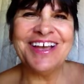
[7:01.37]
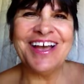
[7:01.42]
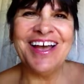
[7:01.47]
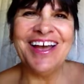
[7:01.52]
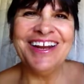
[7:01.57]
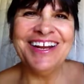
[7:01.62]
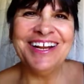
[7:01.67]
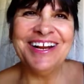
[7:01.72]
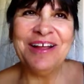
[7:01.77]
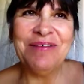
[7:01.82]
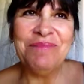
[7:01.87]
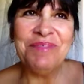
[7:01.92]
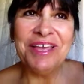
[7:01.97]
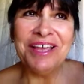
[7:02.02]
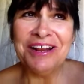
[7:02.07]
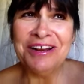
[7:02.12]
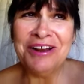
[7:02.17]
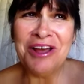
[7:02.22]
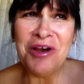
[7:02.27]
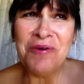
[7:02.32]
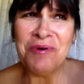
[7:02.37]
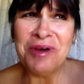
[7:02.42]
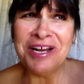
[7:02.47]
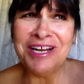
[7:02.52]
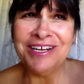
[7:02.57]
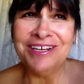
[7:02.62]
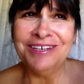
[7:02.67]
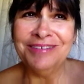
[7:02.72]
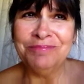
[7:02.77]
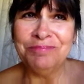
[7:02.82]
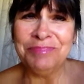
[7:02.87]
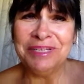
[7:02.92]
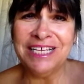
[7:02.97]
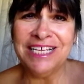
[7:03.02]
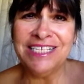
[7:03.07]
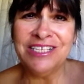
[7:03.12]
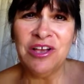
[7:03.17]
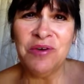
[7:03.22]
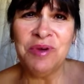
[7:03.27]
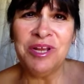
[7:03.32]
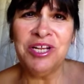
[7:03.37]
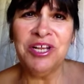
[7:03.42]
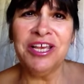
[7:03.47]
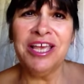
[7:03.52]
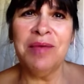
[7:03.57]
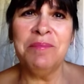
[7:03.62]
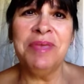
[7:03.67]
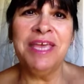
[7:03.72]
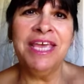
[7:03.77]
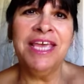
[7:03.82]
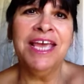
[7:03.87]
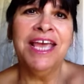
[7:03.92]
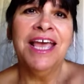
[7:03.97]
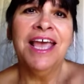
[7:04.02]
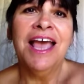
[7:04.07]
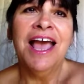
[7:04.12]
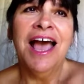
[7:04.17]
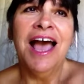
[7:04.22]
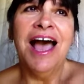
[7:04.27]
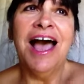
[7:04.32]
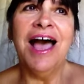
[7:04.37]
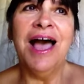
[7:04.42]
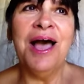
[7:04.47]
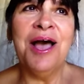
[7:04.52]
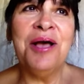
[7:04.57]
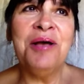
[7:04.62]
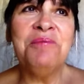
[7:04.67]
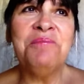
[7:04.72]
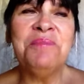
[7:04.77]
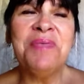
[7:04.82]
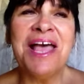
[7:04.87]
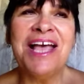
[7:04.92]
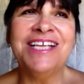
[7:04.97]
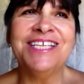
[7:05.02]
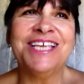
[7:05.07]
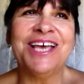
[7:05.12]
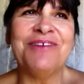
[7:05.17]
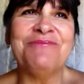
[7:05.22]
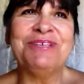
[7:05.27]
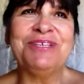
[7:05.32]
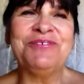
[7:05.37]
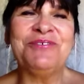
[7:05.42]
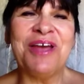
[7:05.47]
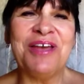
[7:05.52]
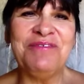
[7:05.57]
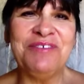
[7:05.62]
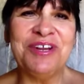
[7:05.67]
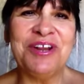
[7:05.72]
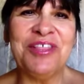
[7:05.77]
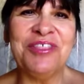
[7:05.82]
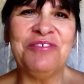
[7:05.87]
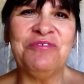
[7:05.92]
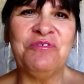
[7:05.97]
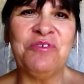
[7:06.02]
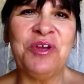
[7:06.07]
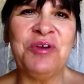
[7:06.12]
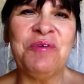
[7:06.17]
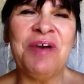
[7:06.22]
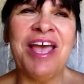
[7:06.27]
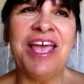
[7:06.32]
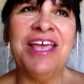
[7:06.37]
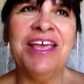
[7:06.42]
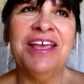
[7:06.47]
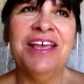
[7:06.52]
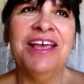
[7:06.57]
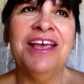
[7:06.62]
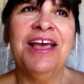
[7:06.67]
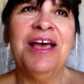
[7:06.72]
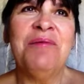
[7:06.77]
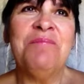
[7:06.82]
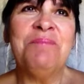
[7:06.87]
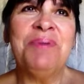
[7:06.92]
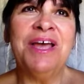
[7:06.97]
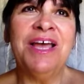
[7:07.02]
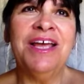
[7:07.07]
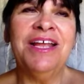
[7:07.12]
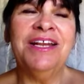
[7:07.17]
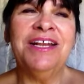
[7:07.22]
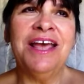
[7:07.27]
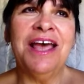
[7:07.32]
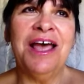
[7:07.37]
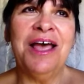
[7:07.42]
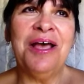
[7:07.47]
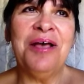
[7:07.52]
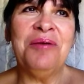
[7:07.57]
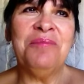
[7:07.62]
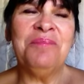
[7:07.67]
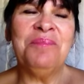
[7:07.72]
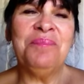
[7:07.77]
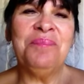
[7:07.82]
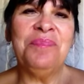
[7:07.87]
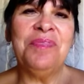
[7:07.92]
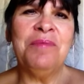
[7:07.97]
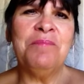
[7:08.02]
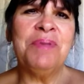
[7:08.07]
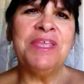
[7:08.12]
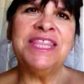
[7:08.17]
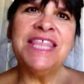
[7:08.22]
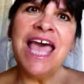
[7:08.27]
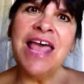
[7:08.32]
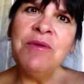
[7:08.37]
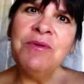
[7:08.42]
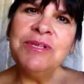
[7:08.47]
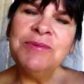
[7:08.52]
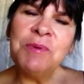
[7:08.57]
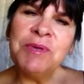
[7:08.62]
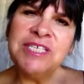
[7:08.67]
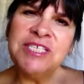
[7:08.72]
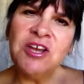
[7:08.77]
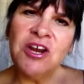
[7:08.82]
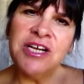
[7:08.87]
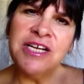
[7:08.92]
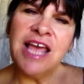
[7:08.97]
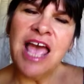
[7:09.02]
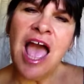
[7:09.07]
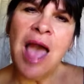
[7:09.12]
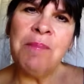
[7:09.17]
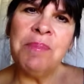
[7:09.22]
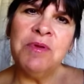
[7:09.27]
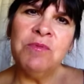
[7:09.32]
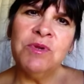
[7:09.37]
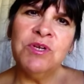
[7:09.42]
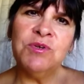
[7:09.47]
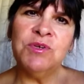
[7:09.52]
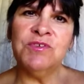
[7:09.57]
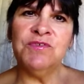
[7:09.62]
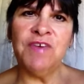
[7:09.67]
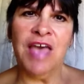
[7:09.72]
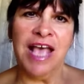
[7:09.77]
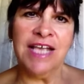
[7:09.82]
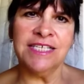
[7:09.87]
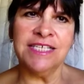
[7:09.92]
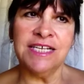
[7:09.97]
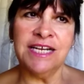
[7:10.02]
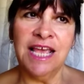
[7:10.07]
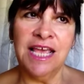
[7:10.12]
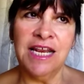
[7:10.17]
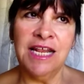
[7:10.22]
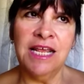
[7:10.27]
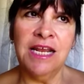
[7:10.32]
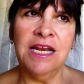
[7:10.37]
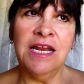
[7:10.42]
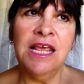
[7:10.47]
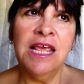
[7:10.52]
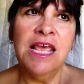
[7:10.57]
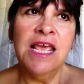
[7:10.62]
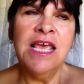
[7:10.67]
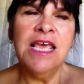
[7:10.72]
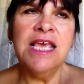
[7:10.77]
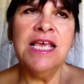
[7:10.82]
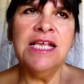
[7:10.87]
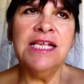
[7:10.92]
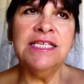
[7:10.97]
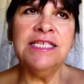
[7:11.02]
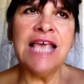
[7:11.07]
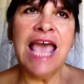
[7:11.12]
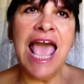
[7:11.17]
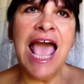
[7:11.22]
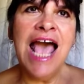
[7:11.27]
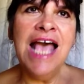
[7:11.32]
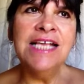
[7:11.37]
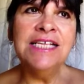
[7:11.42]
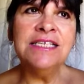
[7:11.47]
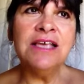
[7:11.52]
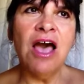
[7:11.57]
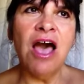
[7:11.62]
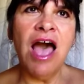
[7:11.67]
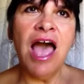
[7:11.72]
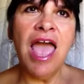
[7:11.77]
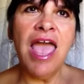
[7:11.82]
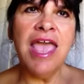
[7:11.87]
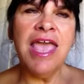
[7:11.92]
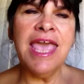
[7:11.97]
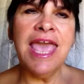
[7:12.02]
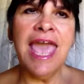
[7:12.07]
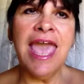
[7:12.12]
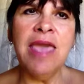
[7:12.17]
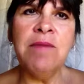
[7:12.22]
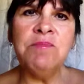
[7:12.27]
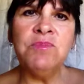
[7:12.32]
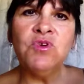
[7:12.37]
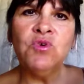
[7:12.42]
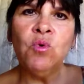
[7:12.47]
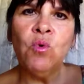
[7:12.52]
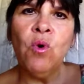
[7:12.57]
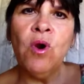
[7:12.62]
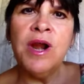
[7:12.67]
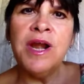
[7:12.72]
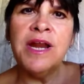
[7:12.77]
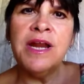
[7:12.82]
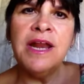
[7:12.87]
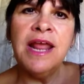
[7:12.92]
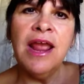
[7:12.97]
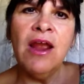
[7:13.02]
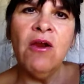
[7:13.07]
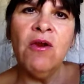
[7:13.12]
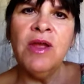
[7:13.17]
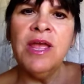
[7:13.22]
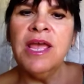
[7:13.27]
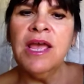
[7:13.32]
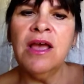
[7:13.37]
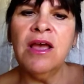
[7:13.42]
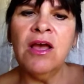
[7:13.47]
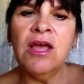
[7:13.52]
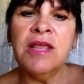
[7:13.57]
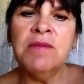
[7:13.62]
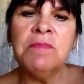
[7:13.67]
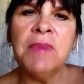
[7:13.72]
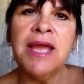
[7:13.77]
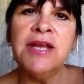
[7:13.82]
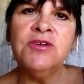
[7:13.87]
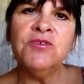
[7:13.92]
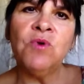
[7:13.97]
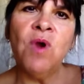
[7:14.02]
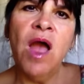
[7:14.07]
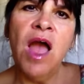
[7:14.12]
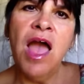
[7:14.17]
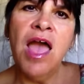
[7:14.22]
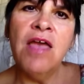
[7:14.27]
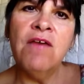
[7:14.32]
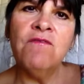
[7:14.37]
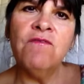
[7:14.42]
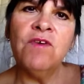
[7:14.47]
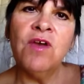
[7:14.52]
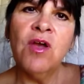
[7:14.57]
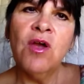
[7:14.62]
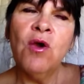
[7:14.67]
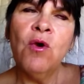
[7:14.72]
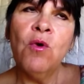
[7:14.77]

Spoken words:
on, and I'm thinking, please, no one look at me, as I was driving on the freeway. But then what started to happen, which was fascinating, is as I came toward an area in my drive